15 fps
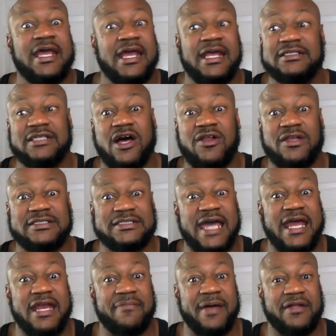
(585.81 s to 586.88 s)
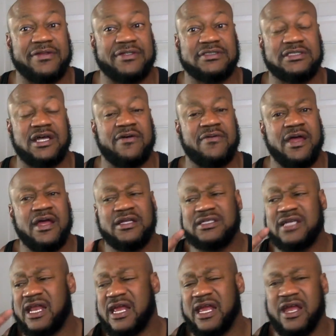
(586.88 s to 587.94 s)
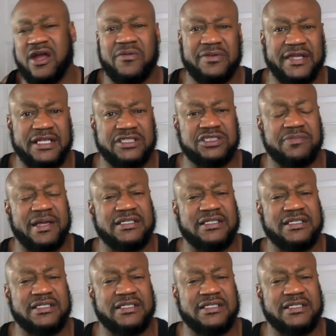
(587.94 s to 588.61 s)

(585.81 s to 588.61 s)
And he's all excited about this stuff. So how the hell with that shit?